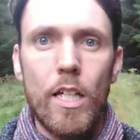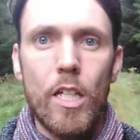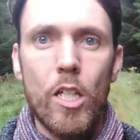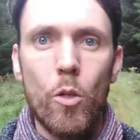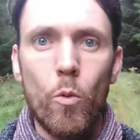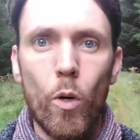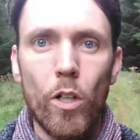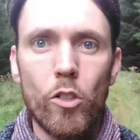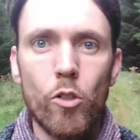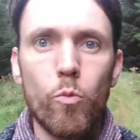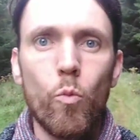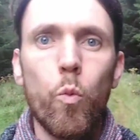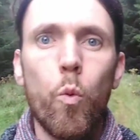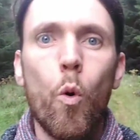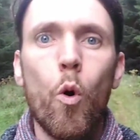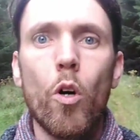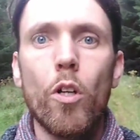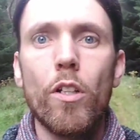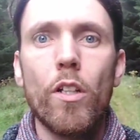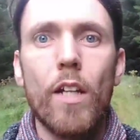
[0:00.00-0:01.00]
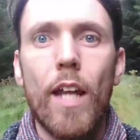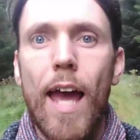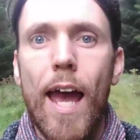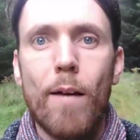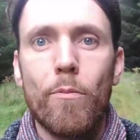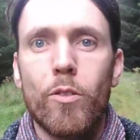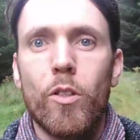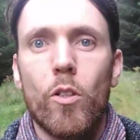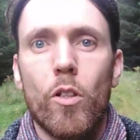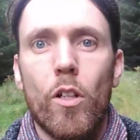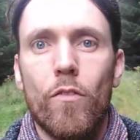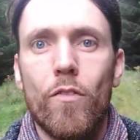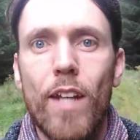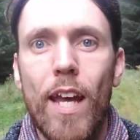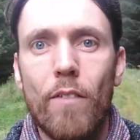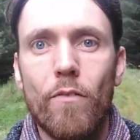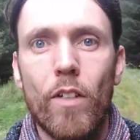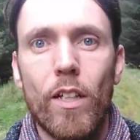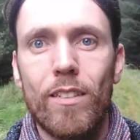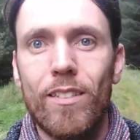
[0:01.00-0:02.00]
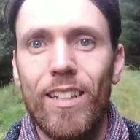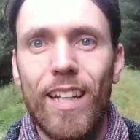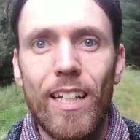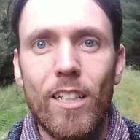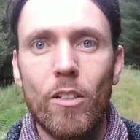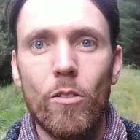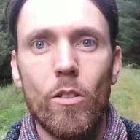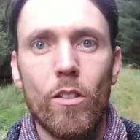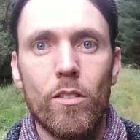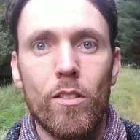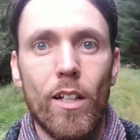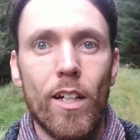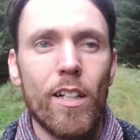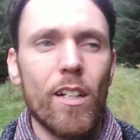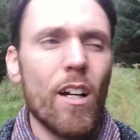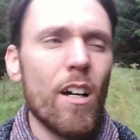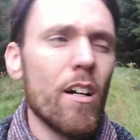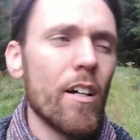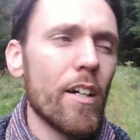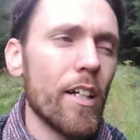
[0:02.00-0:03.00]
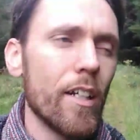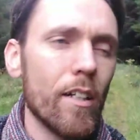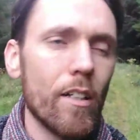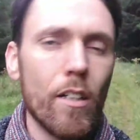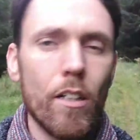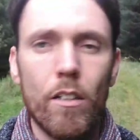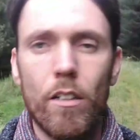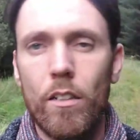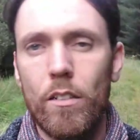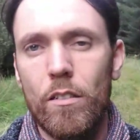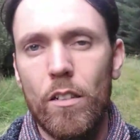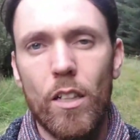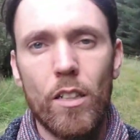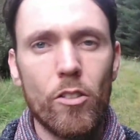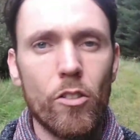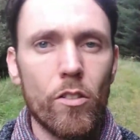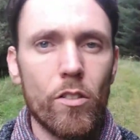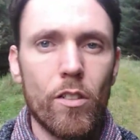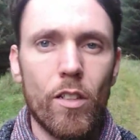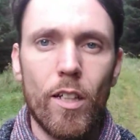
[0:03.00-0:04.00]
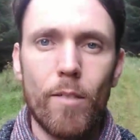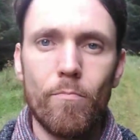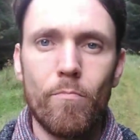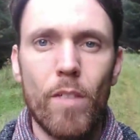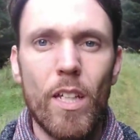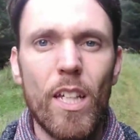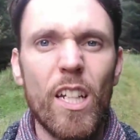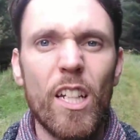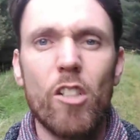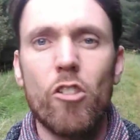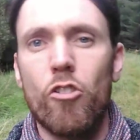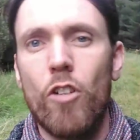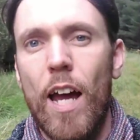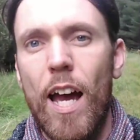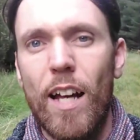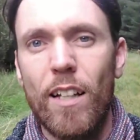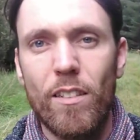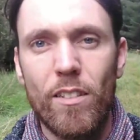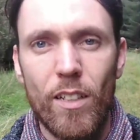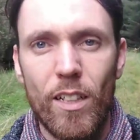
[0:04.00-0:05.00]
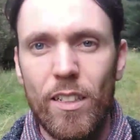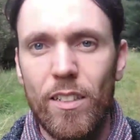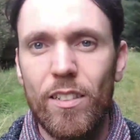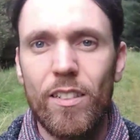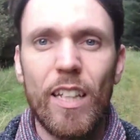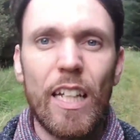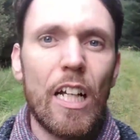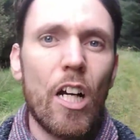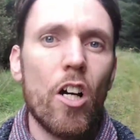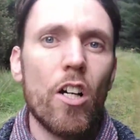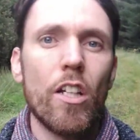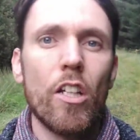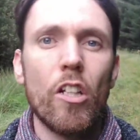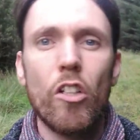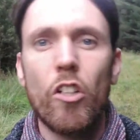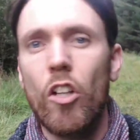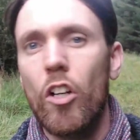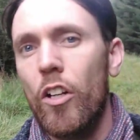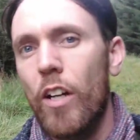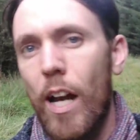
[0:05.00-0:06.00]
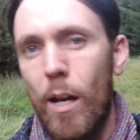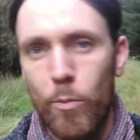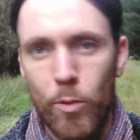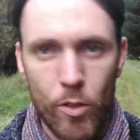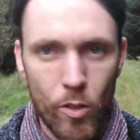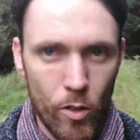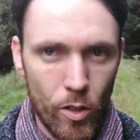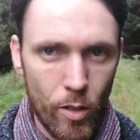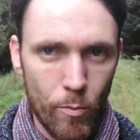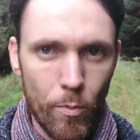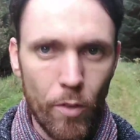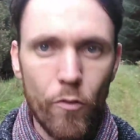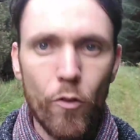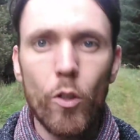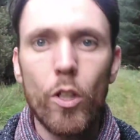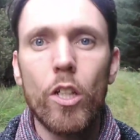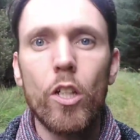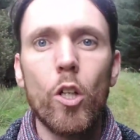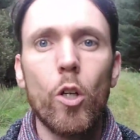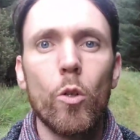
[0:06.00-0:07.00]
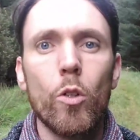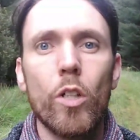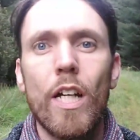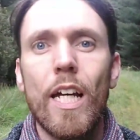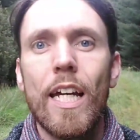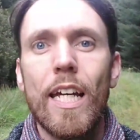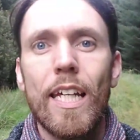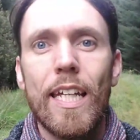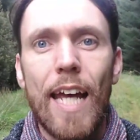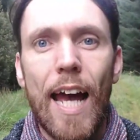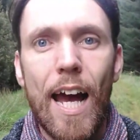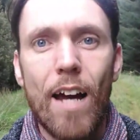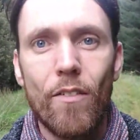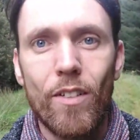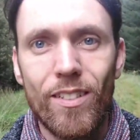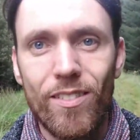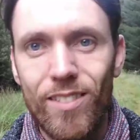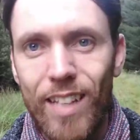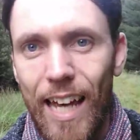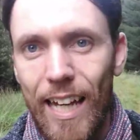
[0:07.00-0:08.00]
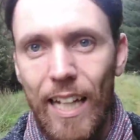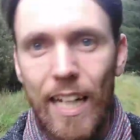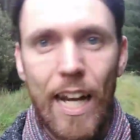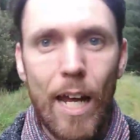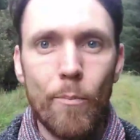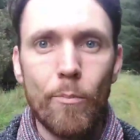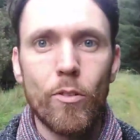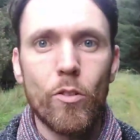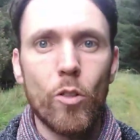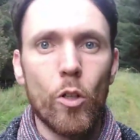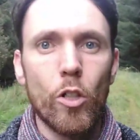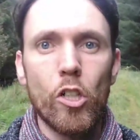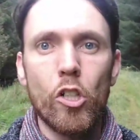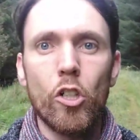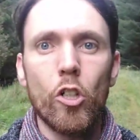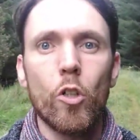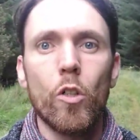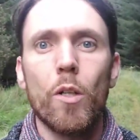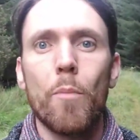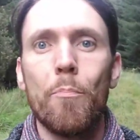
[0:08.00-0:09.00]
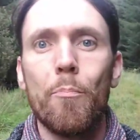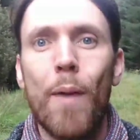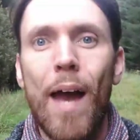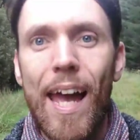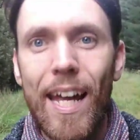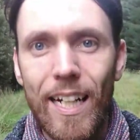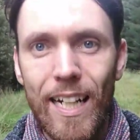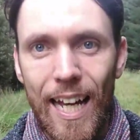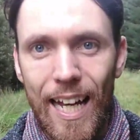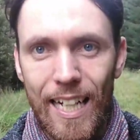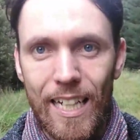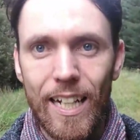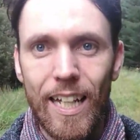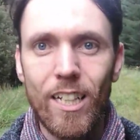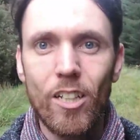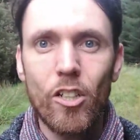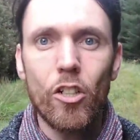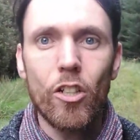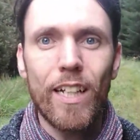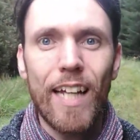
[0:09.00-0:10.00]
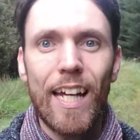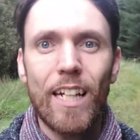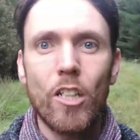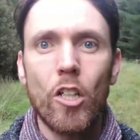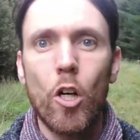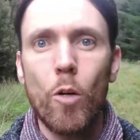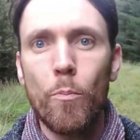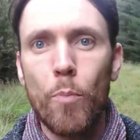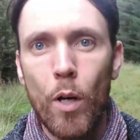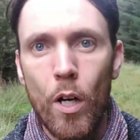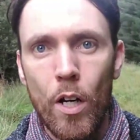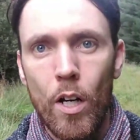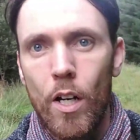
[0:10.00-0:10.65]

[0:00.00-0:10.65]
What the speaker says: you watch one episode of Netflix and then you decide, here, look it, I'm in a trance, I'll stick on another episode. And before you know it, you have a second episode and you're going to bed late and then you're getting up